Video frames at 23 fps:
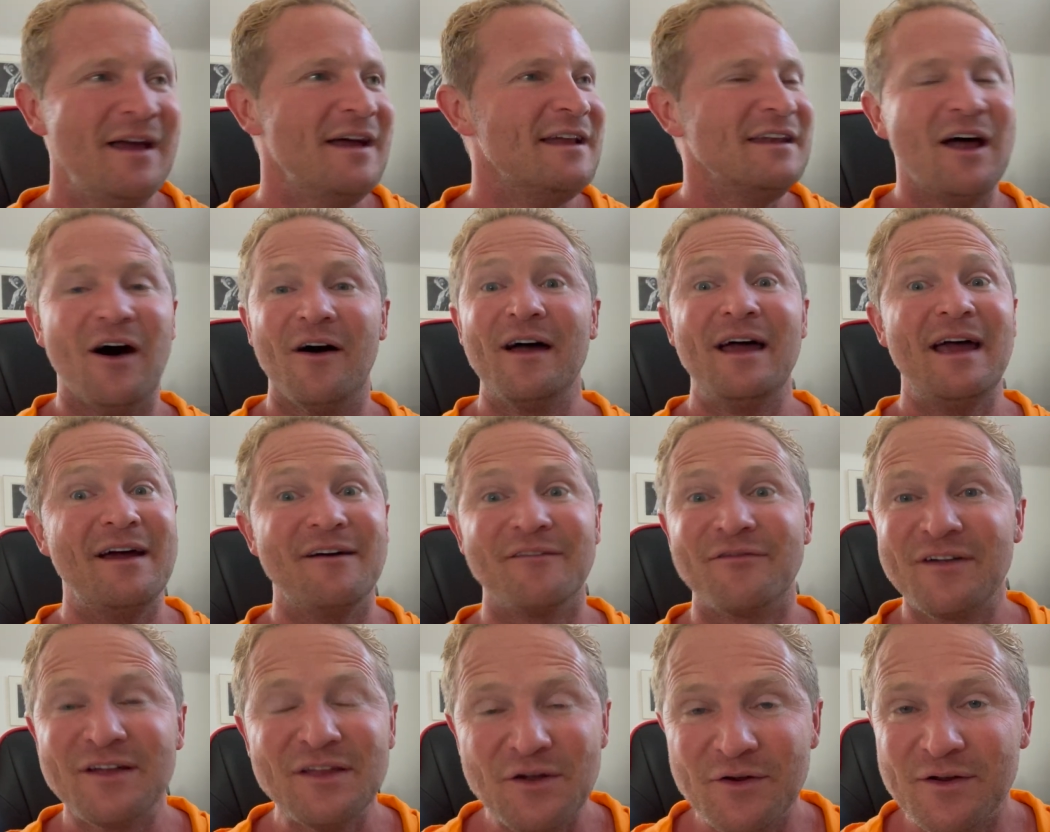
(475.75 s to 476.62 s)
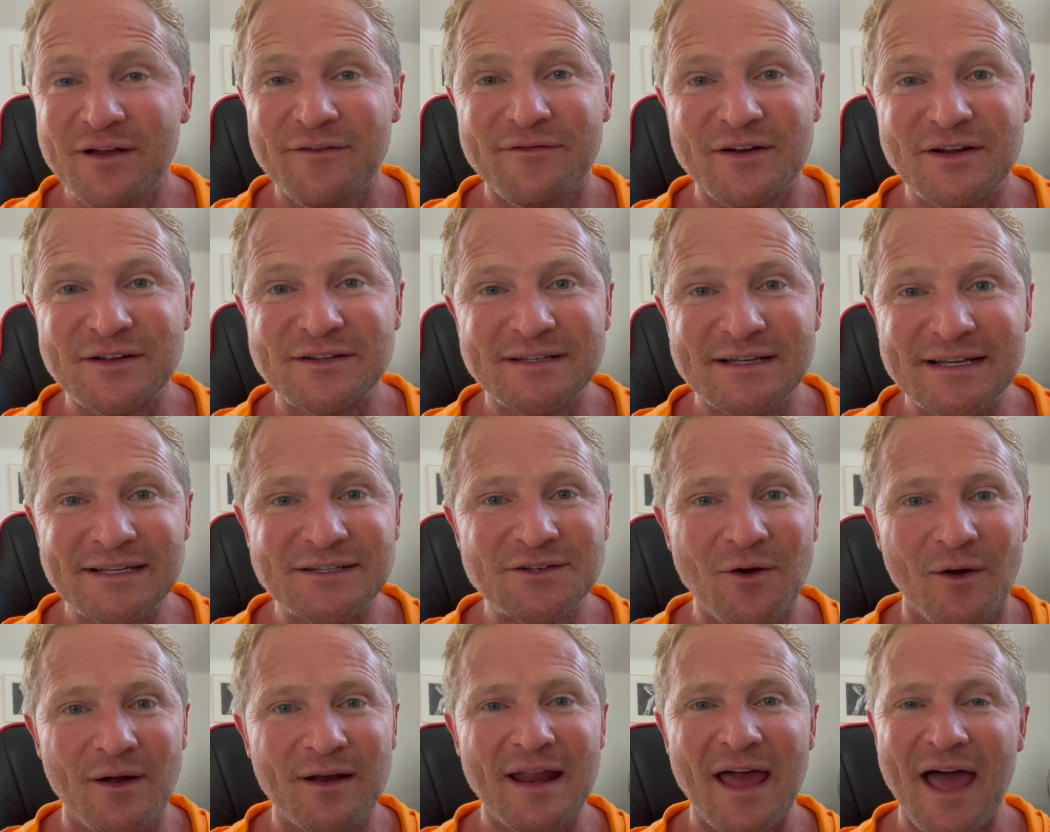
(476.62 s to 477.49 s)
Now, every university is
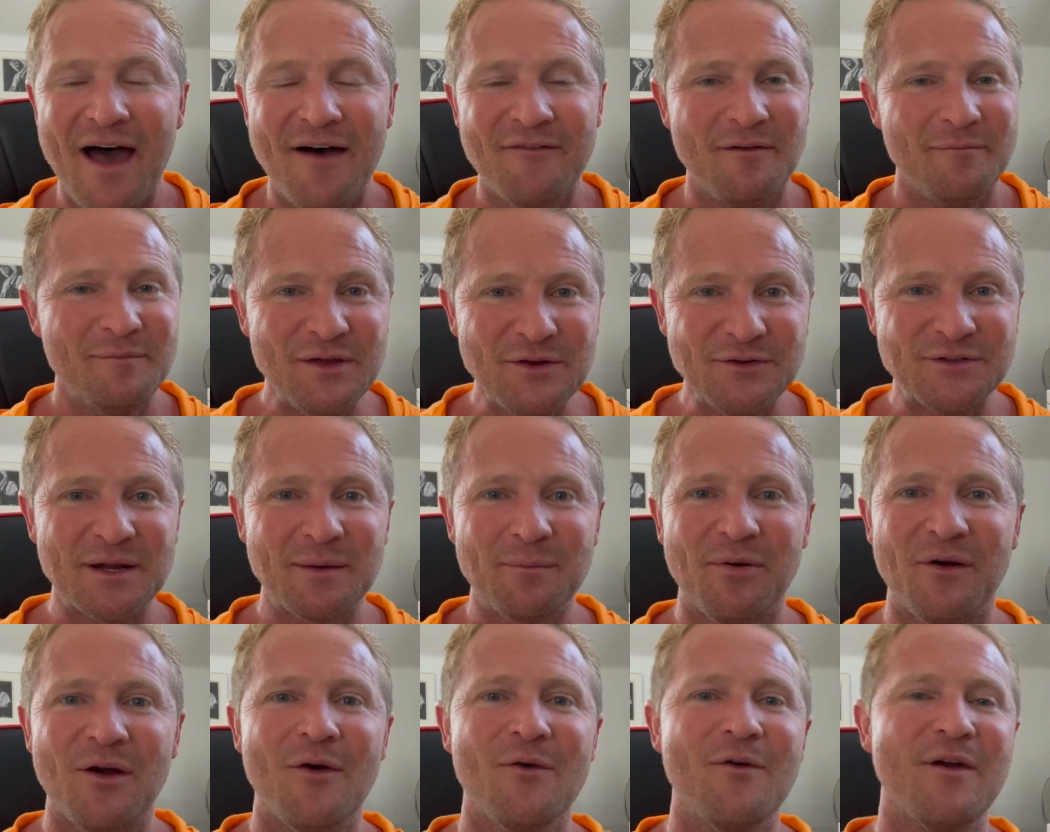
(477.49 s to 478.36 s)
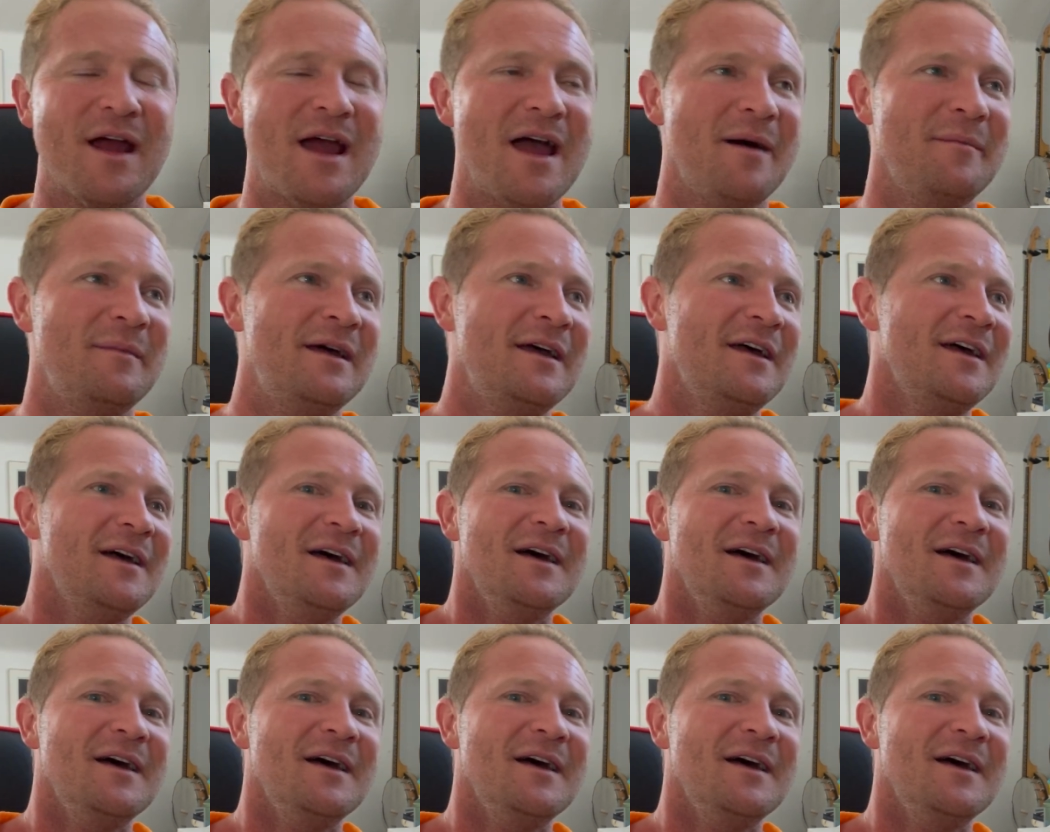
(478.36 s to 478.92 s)
going to have a music program.